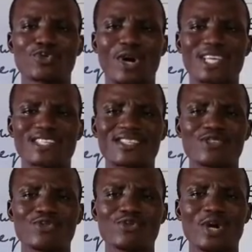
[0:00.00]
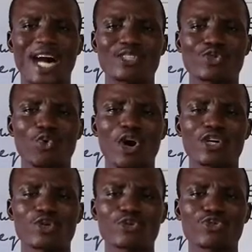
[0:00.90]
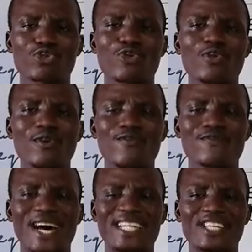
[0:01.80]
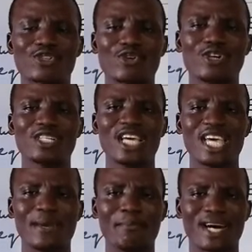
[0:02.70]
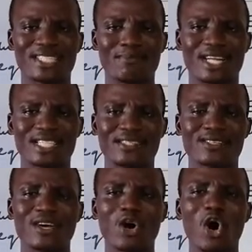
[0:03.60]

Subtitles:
to assist you, and to walk you through foundation in mathematics